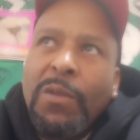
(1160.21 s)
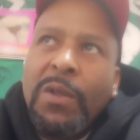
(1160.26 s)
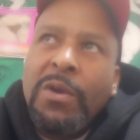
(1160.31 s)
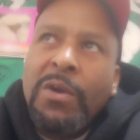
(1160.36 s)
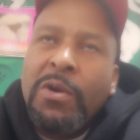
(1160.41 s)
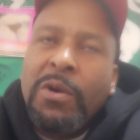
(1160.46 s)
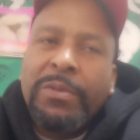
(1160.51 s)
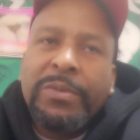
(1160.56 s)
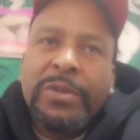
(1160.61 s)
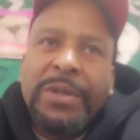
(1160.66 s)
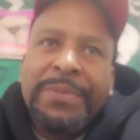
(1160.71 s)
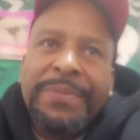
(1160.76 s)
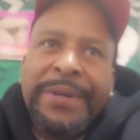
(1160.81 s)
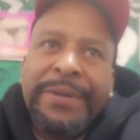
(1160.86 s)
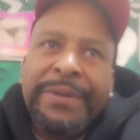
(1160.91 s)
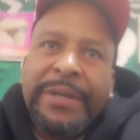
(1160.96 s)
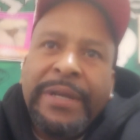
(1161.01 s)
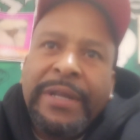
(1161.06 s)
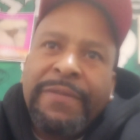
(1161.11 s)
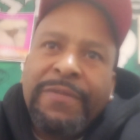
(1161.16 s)
You know what I'm talking
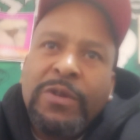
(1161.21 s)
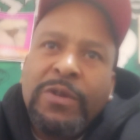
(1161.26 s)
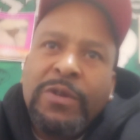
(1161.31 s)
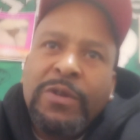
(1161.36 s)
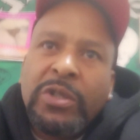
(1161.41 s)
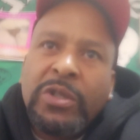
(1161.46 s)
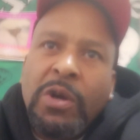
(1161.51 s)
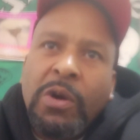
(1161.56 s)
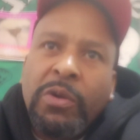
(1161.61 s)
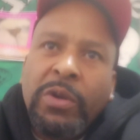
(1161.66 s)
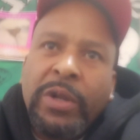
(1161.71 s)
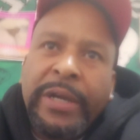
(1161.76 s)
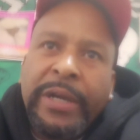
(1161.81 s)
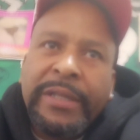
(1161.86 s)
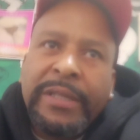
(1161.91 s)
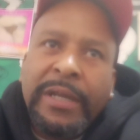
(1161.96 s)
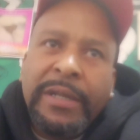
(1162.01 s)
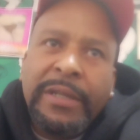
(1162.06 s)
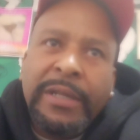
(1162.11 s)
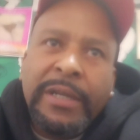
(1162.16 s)
about? And if you just go look
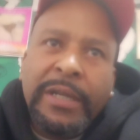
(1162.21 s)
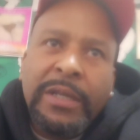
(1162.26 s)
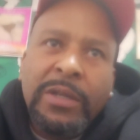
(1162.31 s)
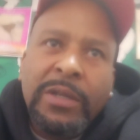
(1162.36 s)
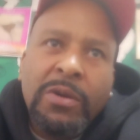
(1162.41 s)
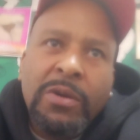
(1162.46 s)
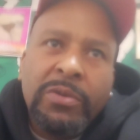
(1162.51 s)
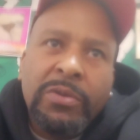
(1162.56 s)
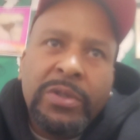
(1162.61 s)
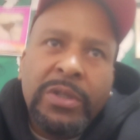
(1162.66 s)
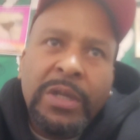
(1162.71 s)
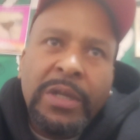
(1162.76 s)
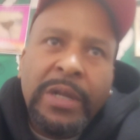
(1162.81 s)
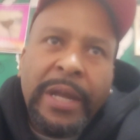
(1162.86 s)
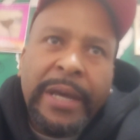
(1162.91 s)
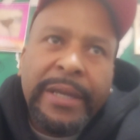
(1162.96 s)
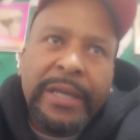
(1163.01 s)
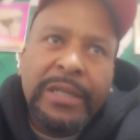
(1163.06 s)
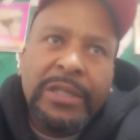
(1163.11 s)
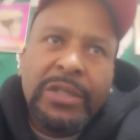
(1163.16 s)
at that nigga, you gonna see
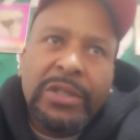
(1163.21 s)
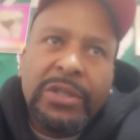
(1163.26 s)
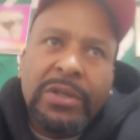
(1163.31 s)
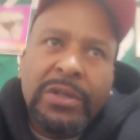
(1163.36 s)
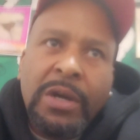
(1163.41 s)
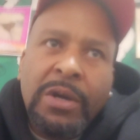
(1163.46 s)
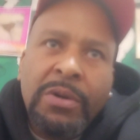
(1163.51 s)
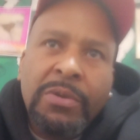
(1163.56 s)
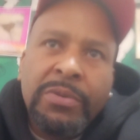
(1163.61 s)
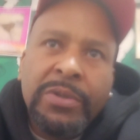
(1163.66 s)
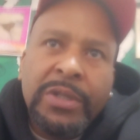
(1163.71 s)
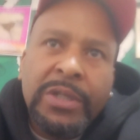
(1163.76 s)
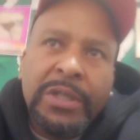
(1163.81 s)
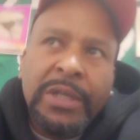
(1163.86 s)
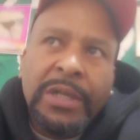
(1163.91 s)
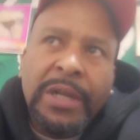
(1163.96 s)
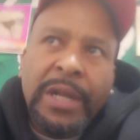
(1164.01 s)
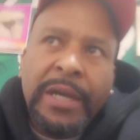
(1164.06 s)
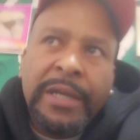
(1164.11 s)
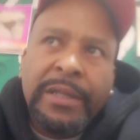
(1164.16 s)
like he's slow and
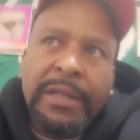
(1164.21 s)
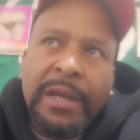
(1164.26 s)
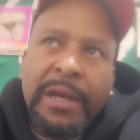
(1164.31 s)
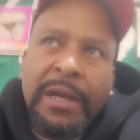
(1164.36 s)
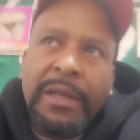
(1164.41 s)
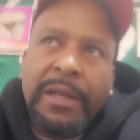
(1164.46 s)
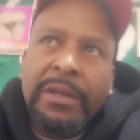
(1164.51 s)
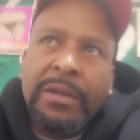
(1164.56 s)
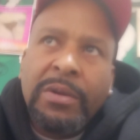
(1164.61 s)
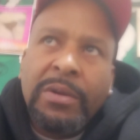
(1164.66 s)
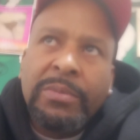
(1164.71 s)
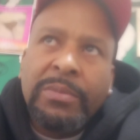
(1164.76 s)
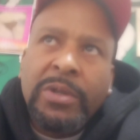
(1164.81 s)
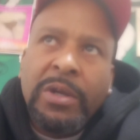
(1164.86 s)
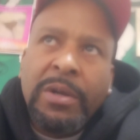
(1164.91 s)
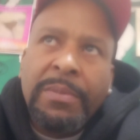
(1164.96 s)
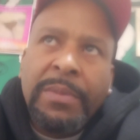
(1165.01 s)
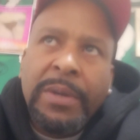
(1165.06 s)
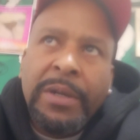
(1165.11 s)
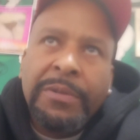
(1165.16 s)
shit like that. You know what I'm
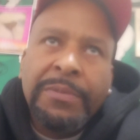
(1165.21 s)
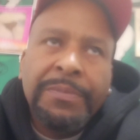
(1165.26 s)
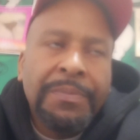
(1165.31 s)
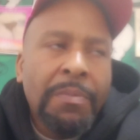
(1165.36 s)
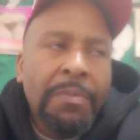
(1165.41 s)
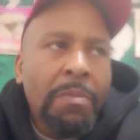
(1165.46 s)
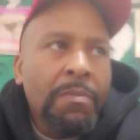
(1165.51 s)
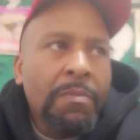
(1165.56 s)
talking about?